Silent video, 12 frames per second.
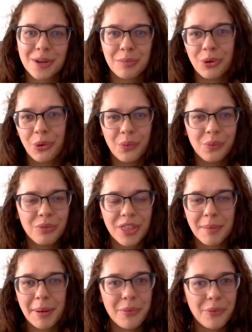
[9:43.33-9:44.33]
I'll pull
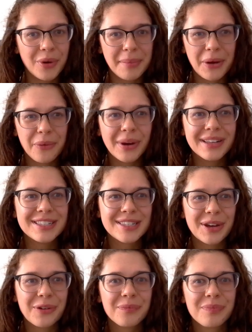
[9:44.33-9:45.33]
them up one by one.
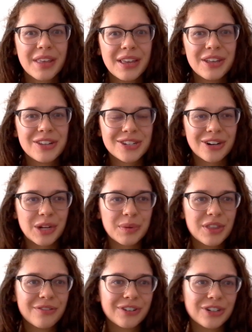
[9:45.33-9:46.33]
So, starting
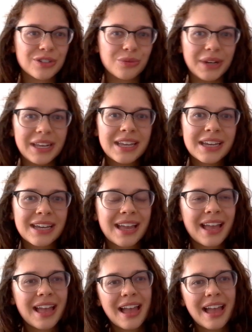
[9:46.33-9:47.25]
with the first week,